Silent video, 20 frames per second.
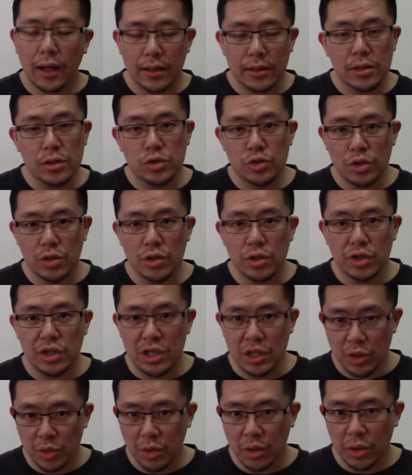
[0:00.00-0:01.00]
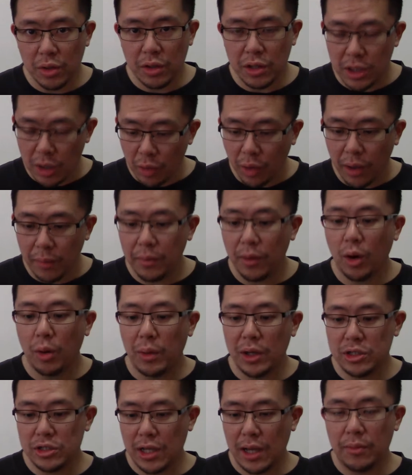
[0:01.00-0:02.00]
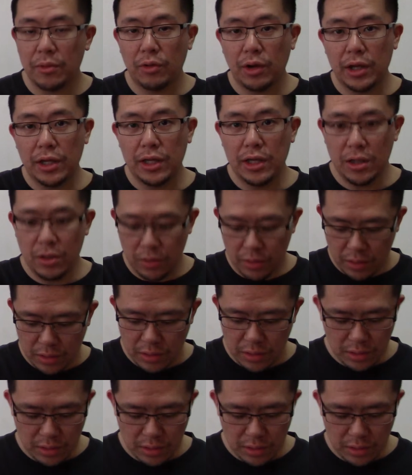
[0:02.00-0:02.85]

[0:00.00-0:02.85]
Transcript: I got the trailer queued, queued up on my tablet right here.